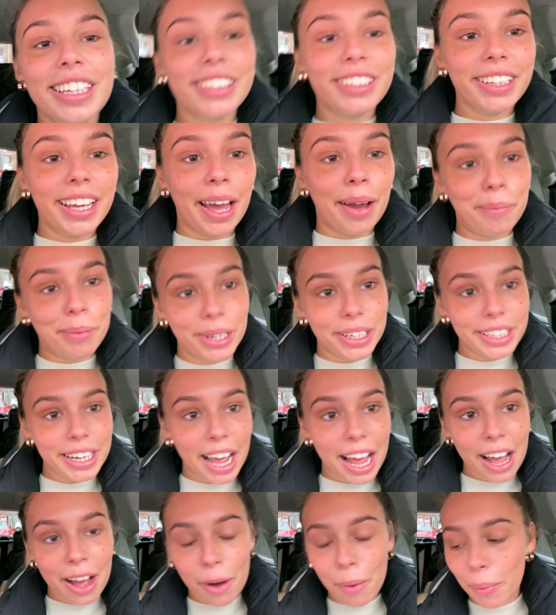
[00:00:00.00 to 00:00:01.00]
So yeah, we're
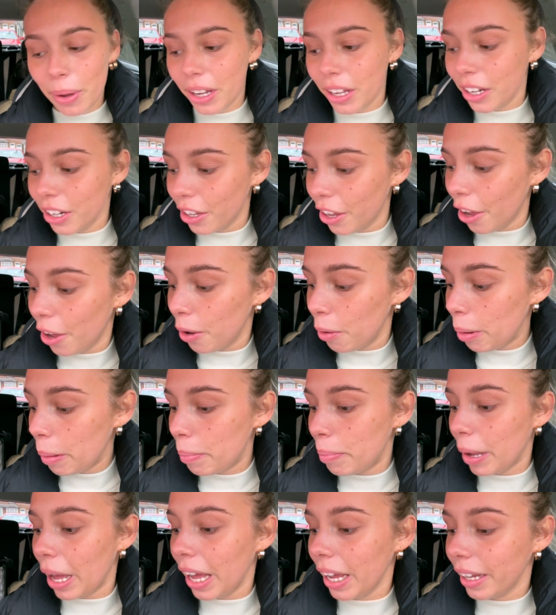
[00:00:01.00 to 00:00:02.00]
now gonna go
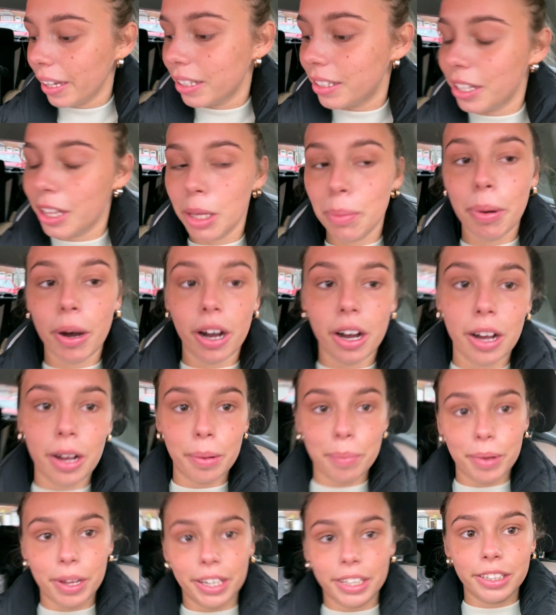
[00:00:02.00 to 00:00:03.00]
back to the
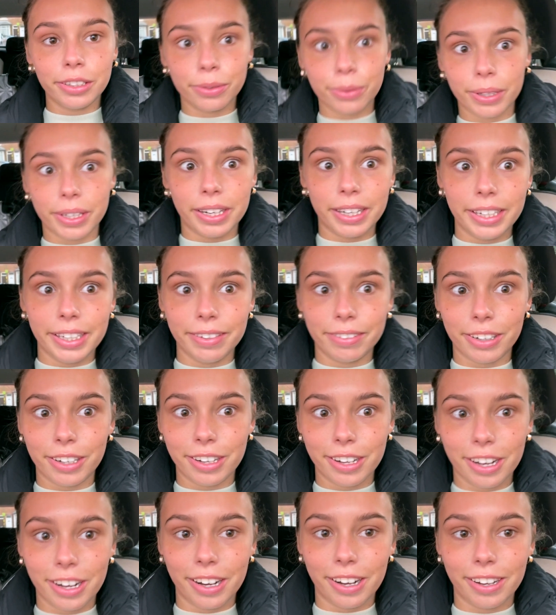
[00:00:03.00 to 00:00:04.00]
apartment because we're gonna leave our
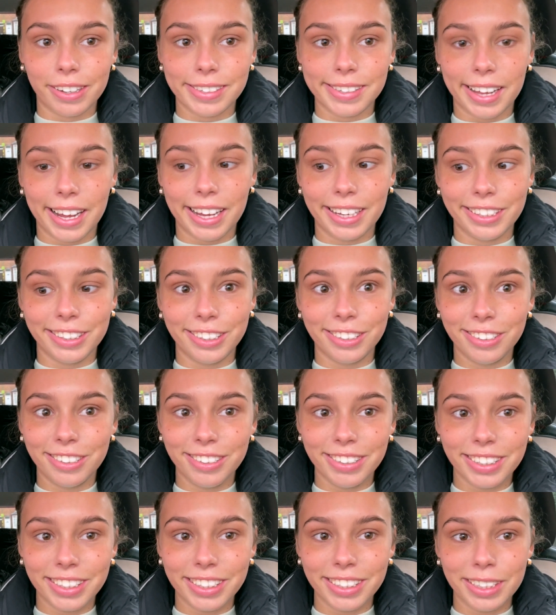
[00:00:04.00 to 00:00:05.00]
cars there.
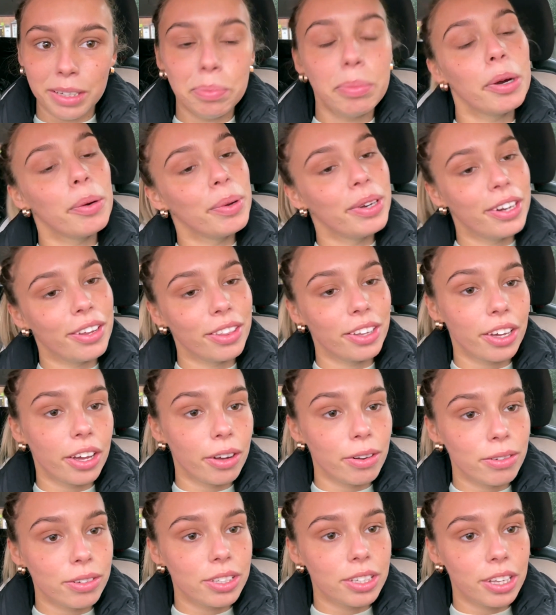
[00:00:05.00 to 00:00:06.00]
Naughty, but we know the
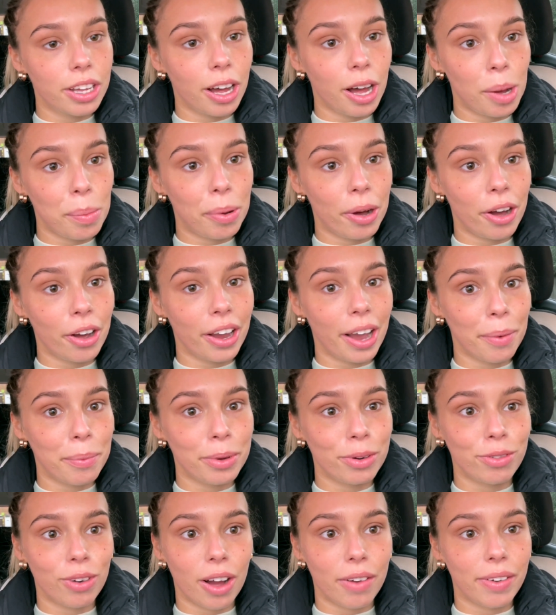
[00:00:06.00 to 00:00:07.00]
code to the car park and
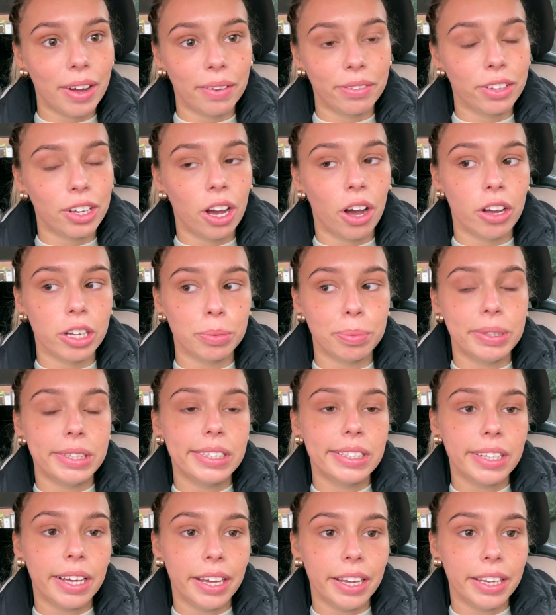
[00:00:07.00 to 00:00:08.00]
we'd rather have the cars be
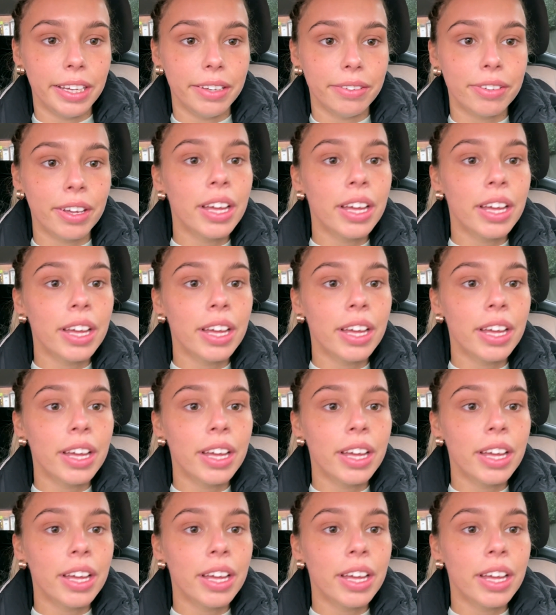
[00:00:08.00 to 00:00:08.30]
safe